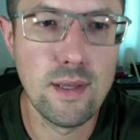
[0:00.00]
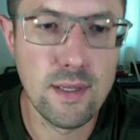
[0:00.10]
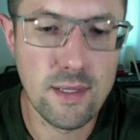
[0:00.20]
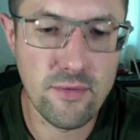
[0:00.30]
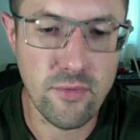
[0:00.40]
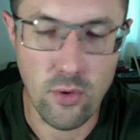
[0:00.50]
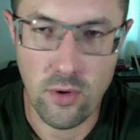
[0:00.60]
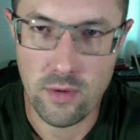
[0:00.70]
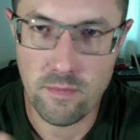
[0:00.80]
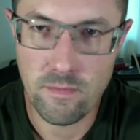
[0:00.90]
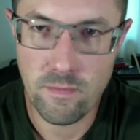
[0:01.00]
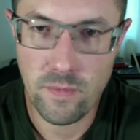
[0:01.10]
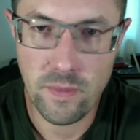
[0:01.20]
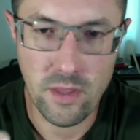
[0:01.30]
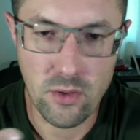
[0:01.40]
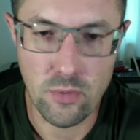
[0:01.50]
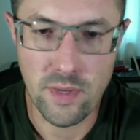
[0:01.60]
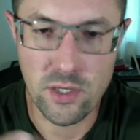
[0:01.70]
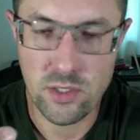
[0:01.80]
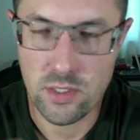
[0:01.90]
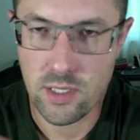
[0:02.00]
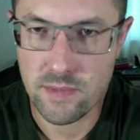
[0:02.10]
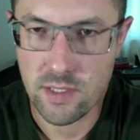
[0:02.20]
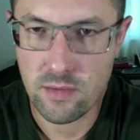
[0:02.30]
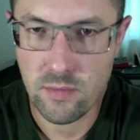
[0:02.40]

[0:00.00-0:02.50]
for the illumination to update.